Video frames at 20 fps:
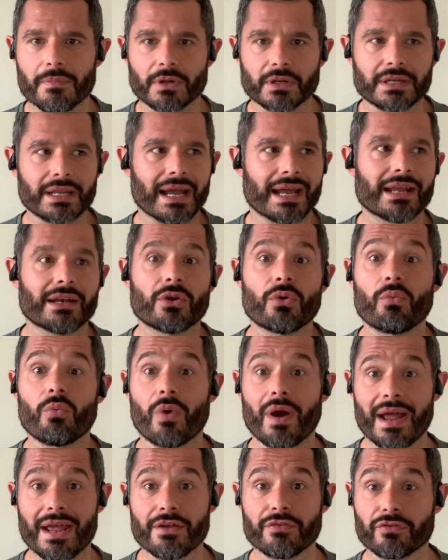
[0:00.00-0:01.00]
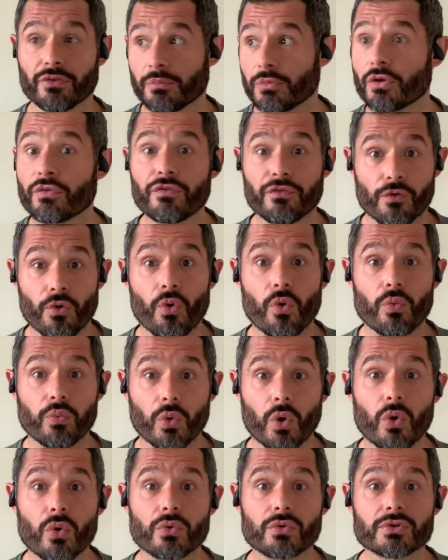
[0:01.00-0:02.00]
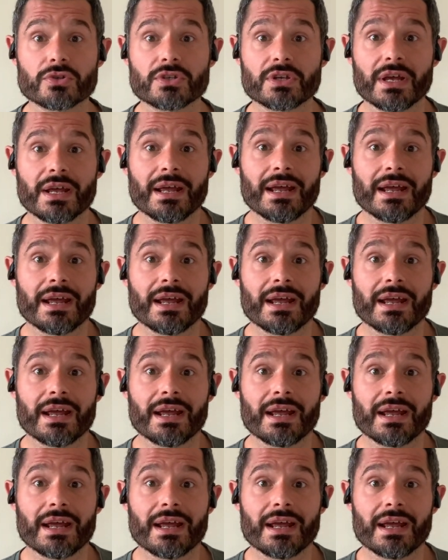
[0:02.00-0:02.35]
getting away from the four walls